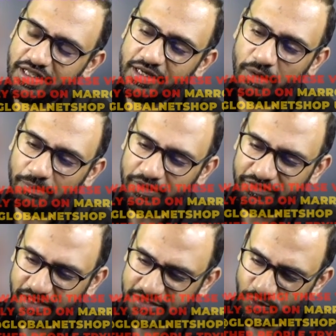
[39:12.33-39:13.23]
In bumper
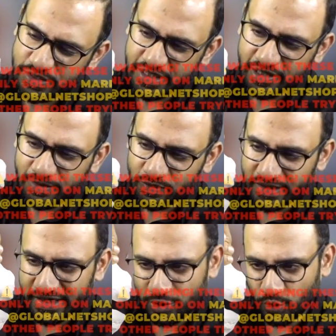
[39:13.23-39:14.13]
fracture, which ligament
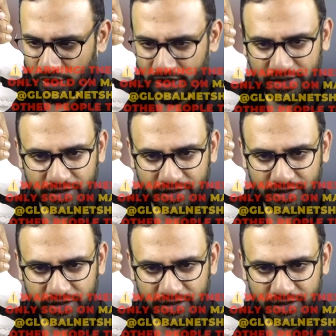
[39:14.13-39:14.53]
will get torn?